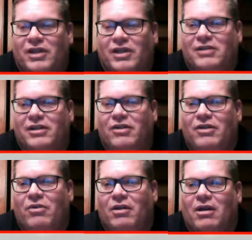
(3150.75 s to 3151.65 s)
scene going
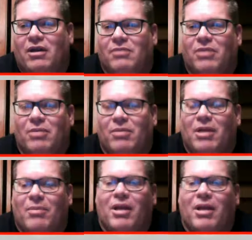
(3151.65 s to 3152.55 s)
on and blah, blah,
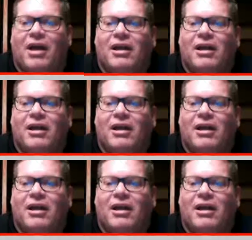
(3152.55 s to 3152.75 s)
blah.